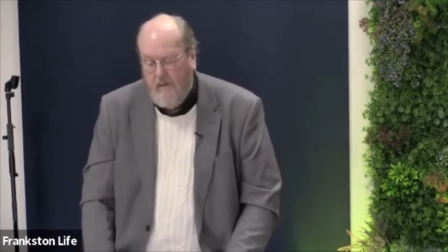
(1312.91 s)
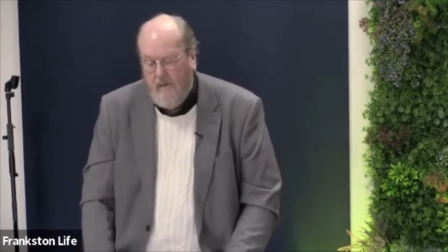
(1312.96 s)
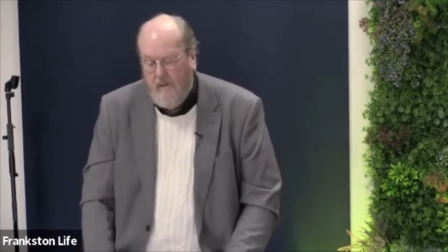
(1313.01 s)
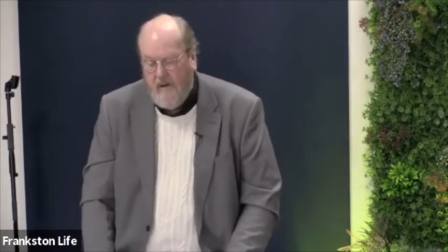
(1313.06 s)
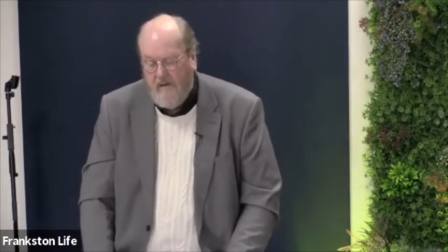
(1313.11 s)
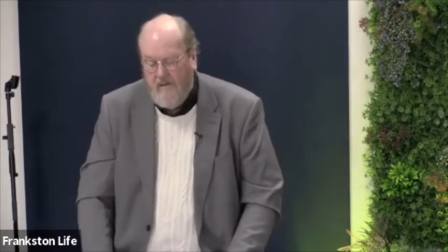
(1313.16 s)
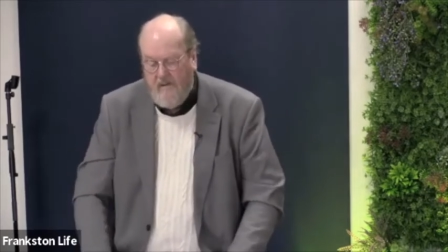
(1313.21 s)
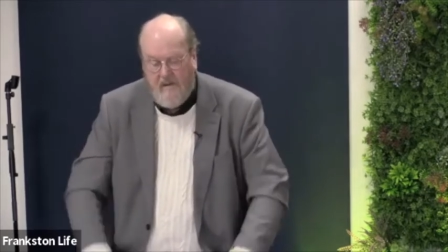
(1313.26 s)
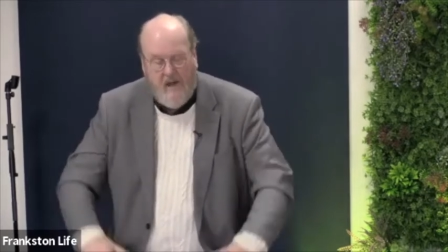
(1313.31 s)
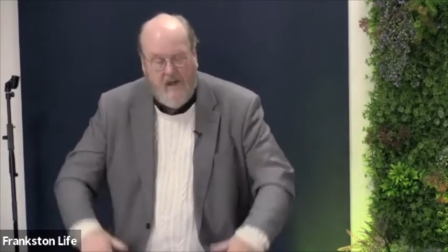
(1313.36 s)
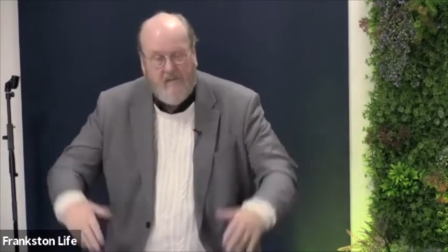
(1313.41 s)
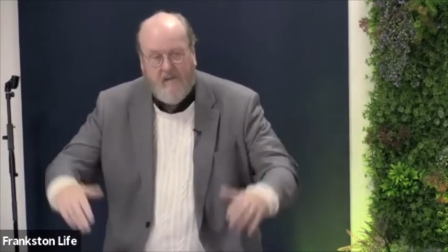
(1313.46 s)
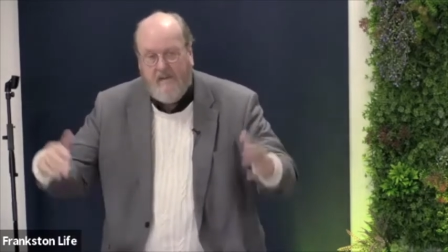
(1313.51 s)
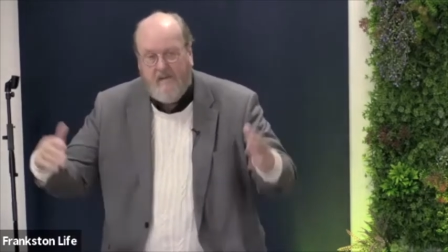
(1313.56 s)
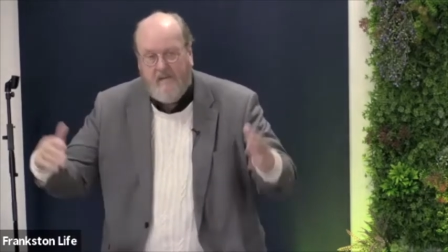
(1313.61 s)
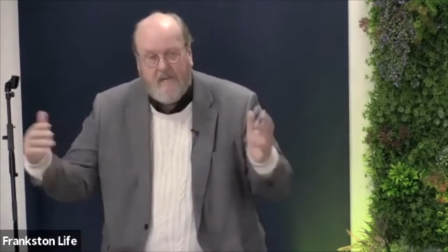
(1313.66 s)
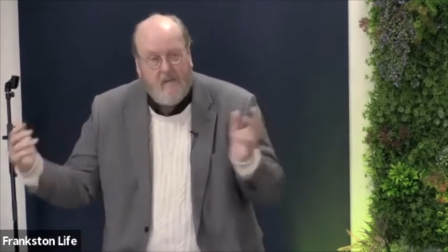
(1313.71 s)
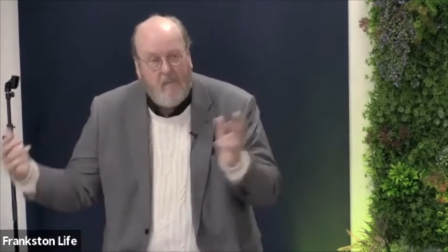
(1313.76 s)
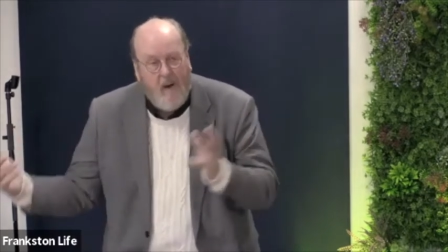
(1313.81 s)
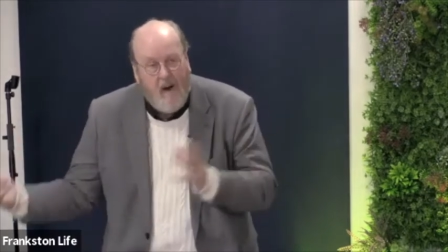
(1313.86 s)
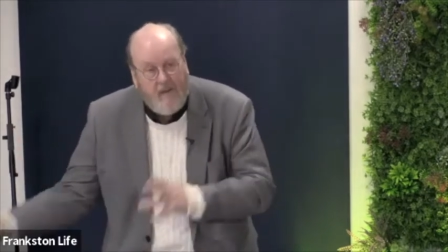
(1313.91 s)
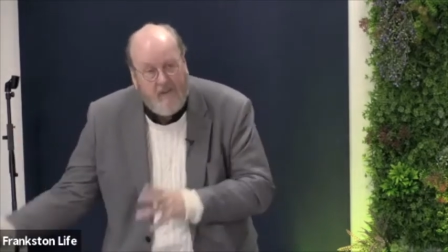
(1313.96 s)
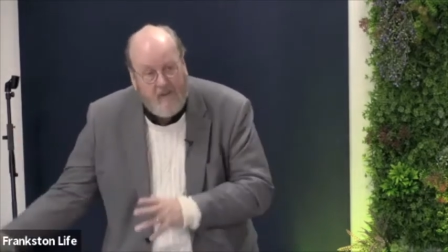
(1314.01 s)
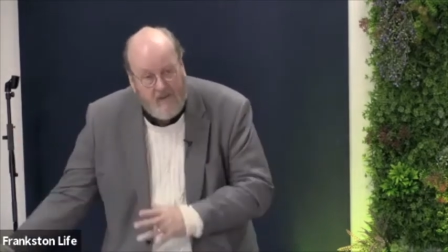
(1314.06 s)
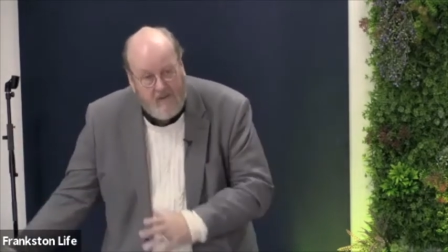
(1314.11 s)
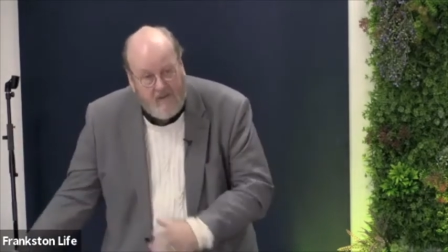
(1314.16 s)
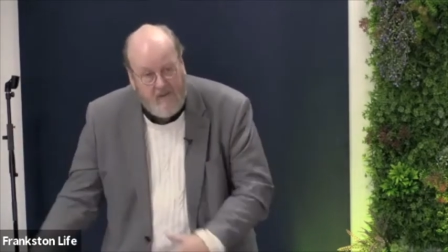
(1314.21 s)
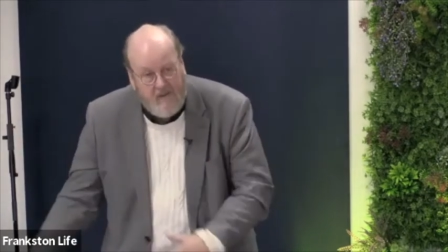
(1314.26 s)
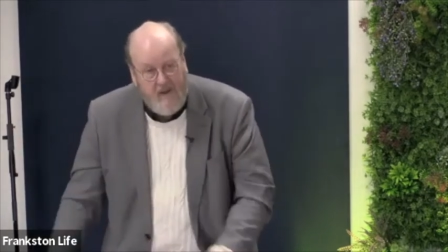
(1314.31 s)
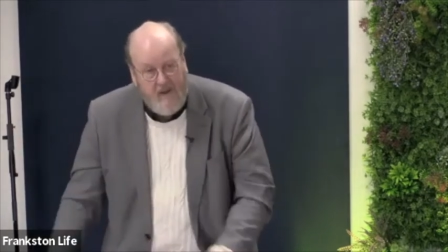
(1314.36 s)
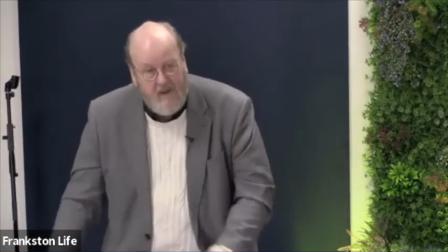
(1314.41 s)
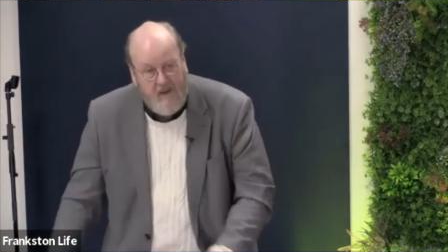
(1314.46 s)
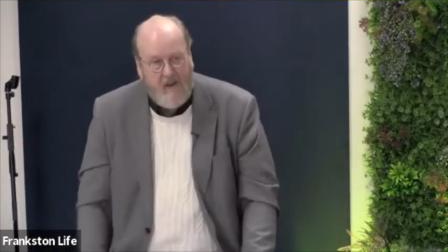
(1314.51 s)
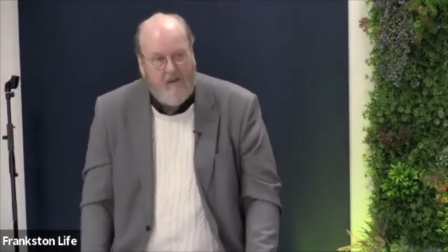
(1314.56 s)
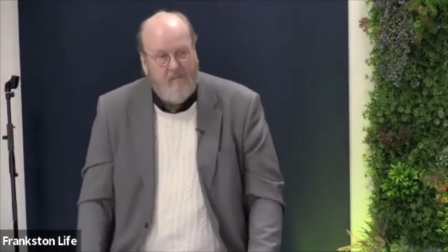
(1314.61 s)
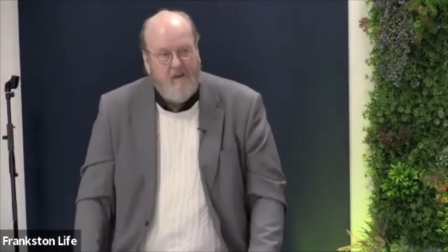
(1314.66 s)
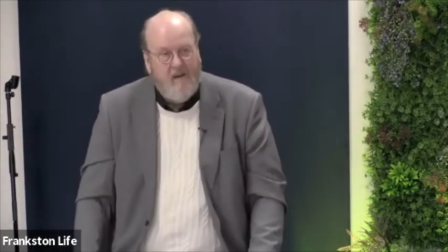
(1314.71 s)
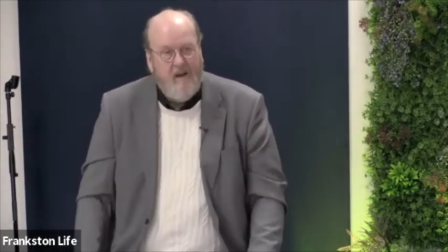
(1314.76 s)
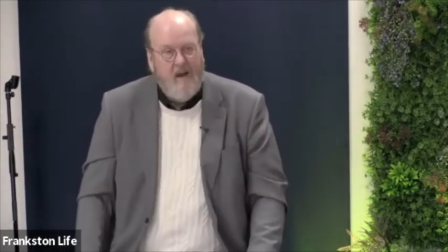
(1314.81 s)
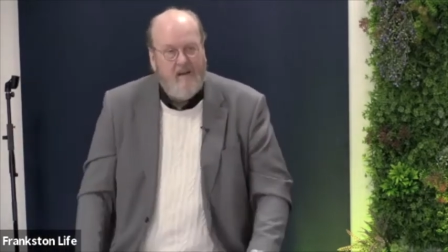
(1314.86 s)
It's never some other thing.
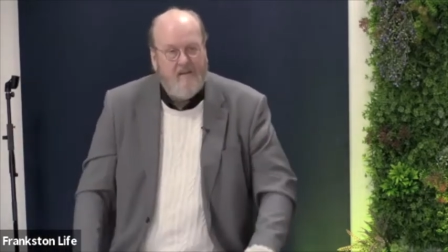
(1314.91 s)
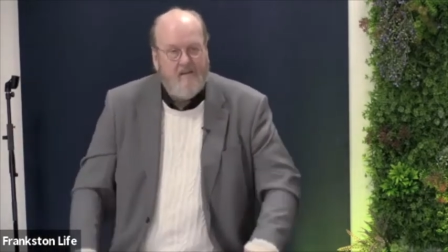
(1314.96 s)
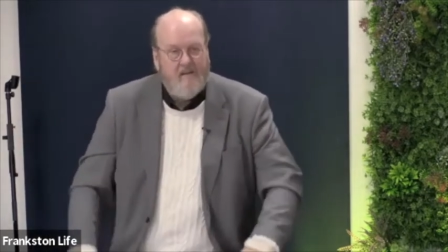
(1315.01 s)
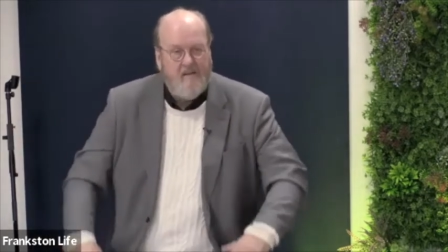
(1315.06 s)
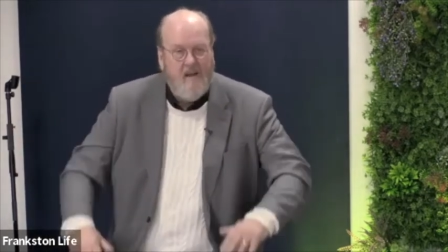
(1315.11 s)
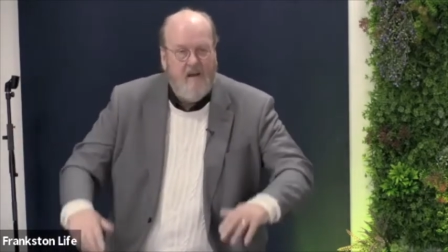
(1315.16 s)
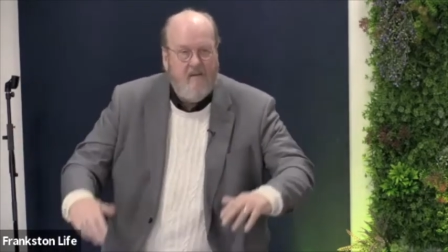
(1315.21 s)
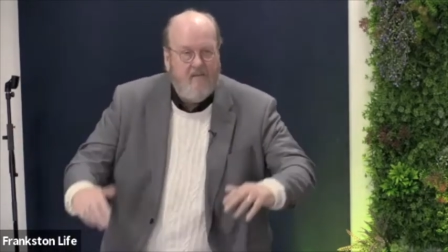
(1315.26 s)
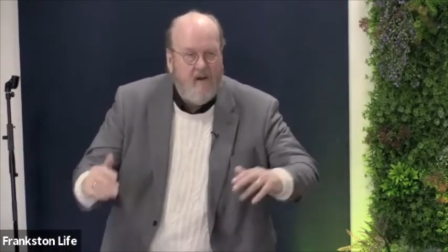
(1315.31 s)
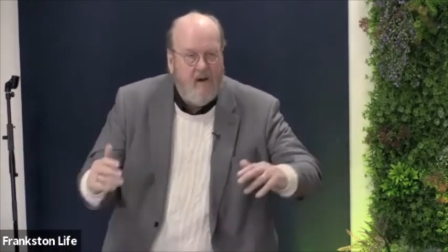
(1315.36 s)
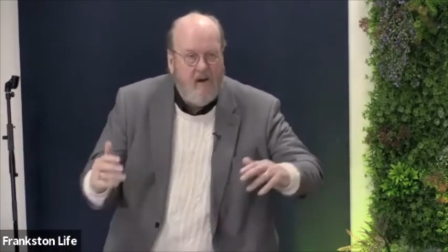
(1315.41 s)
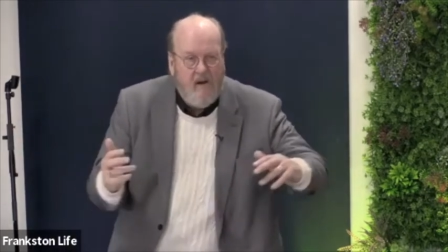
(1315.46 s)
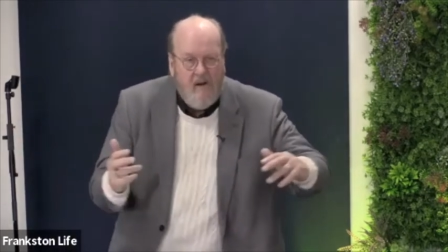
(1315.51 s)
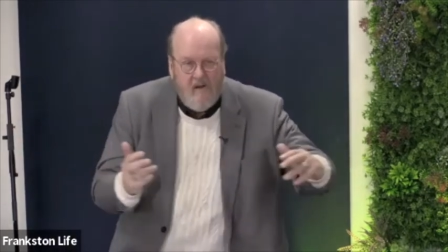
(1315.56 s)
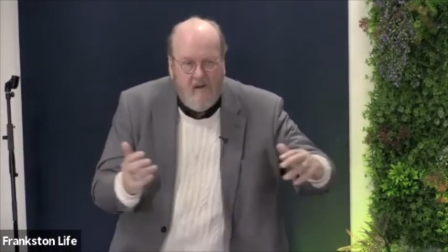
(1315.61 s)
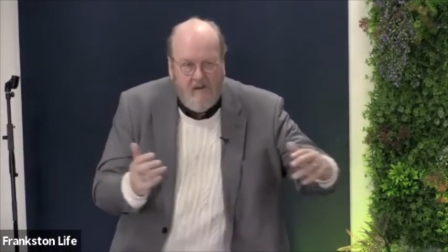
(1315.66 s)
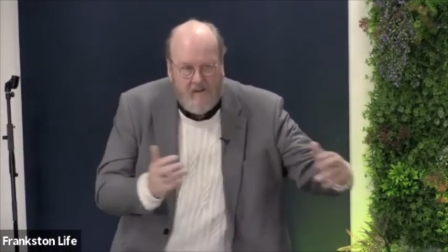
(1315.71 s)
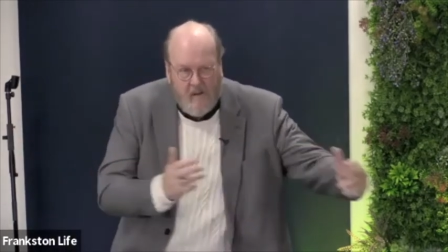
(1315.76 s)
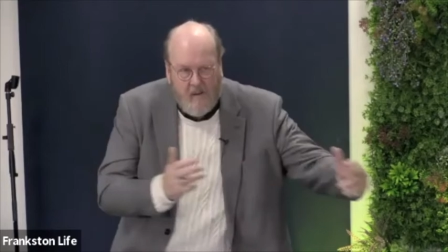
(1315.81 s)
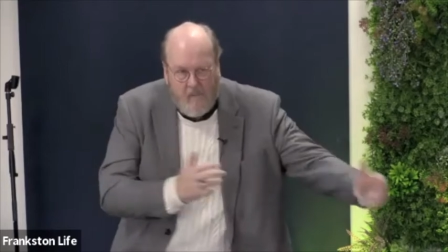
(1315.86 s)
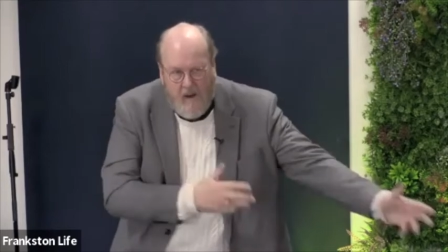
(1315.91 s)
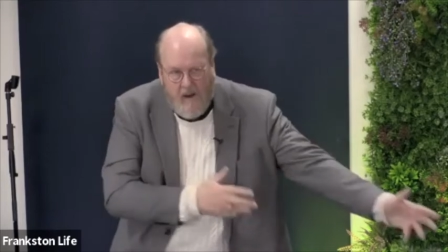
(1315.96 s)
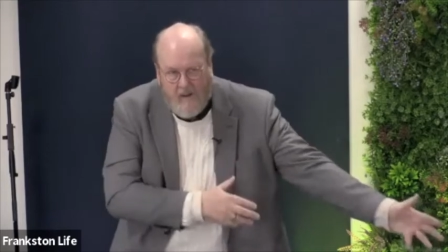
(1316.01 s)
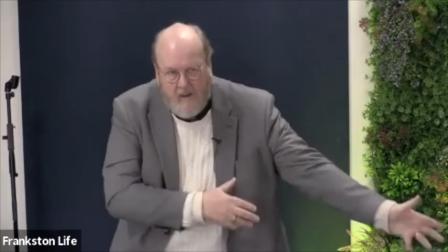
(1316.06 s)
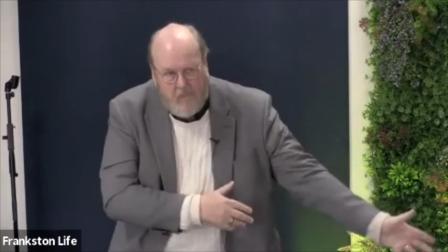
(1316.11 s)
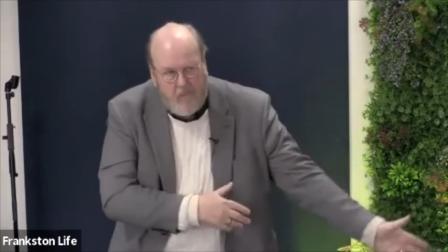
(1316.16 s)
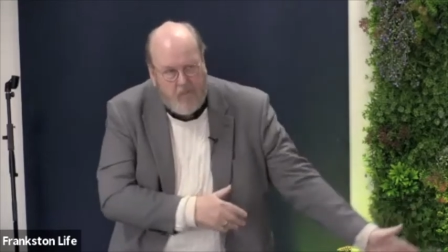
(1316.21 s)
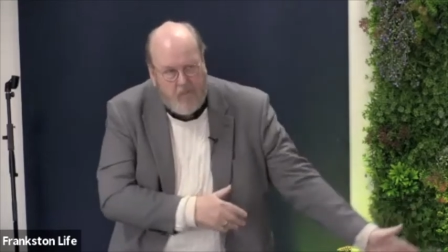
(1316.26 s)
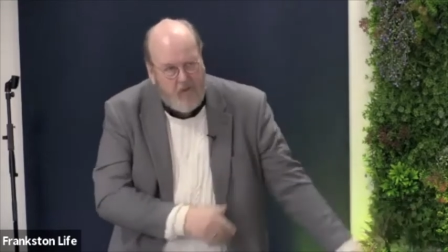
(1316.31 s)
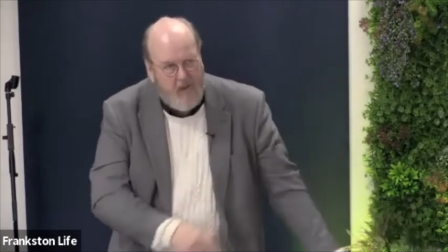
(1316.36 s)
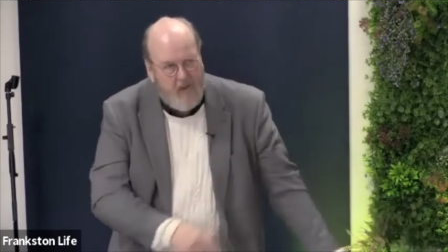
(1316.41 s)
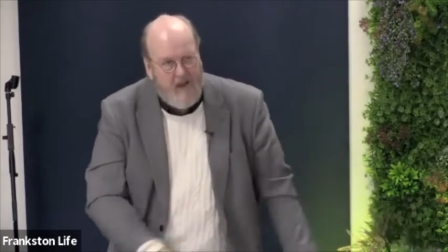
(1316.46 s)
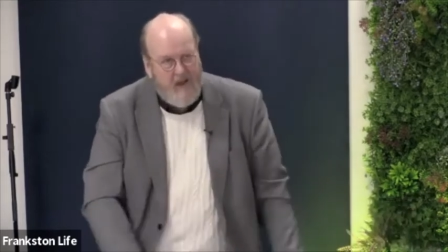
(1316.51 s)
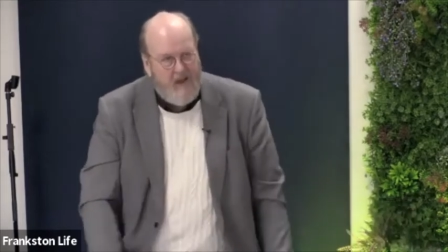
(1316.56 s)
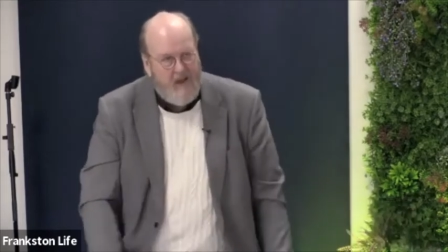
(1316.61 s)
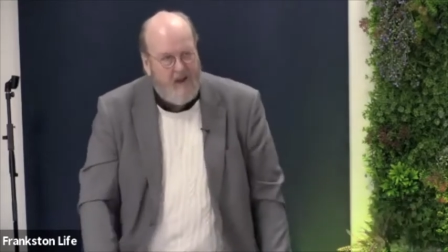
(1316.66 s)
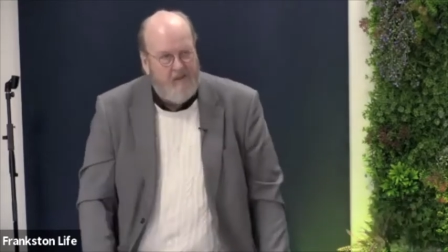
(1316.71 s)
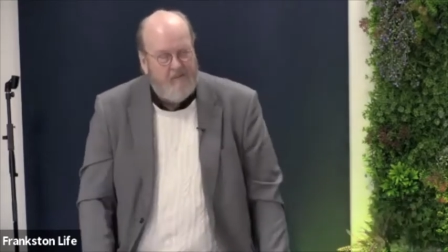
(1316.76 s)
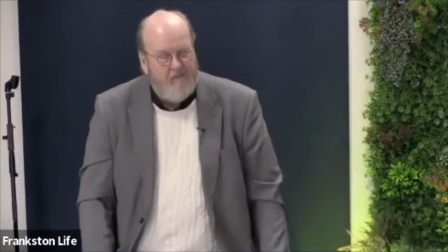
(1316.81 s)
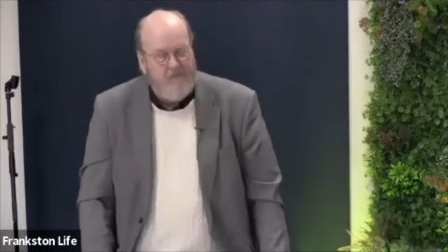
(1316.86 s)
It's never some other
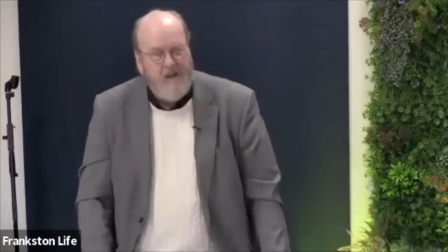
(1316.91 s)
plan.